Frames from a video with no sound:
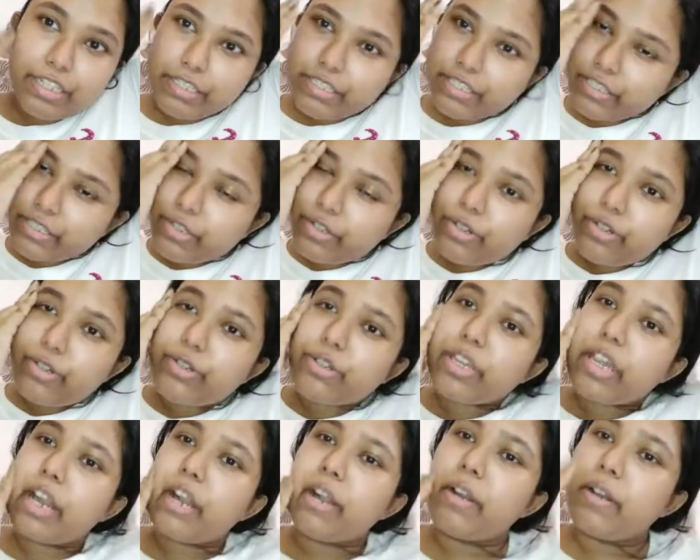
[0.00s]
So
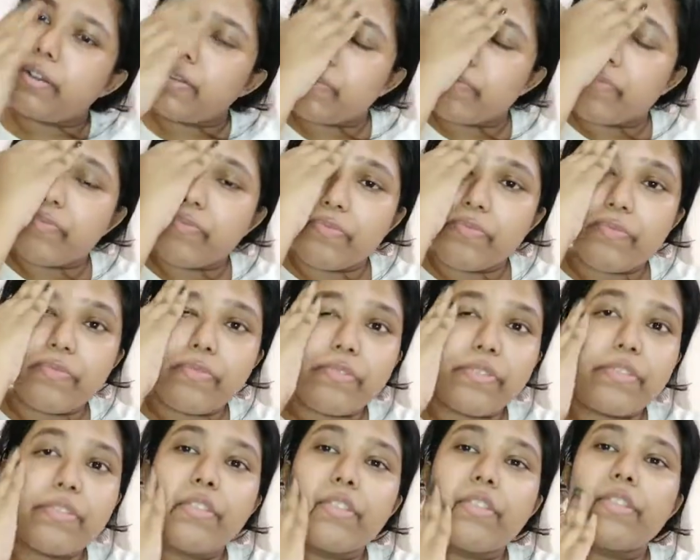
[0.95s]
yeah,
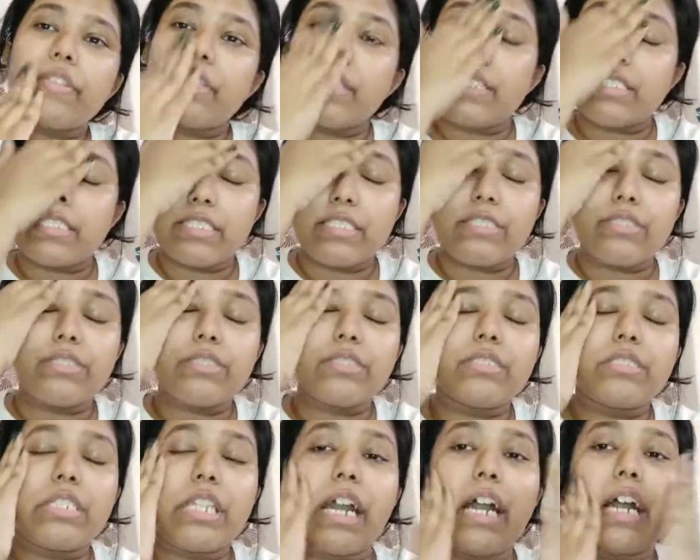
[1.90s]
this is
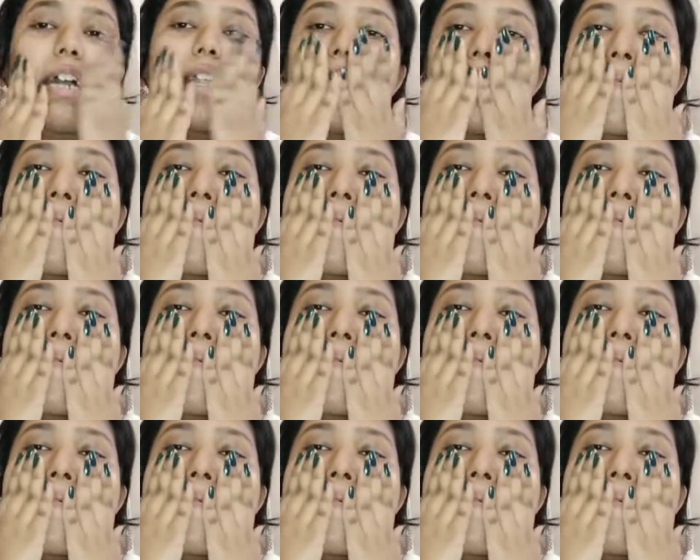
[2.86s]
done.